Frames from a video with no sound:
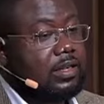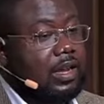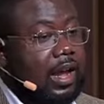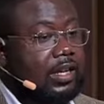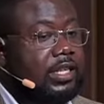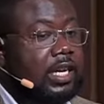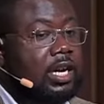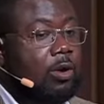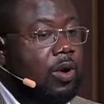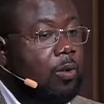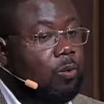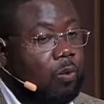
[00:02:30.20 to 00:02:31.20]
and take
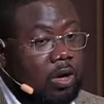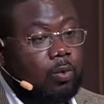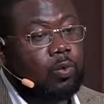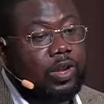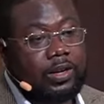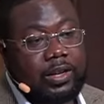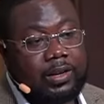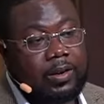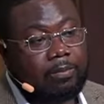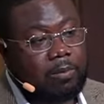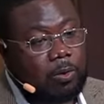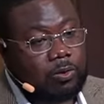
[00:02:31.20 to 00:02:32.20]
away what we need the
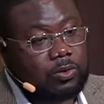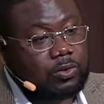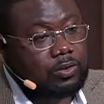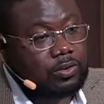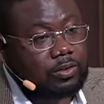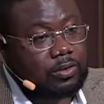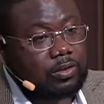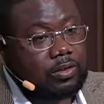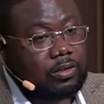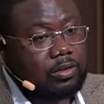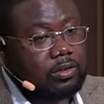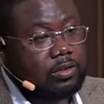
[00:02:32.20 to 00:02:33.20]
most,
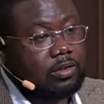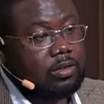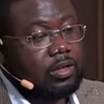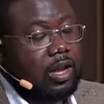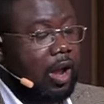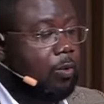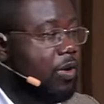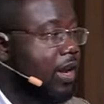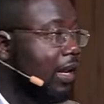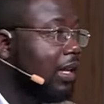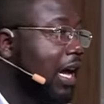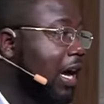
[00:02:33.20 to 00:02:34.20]
and we
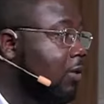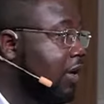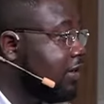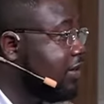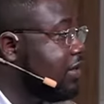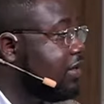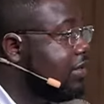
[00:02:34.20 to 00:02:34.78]
allow it.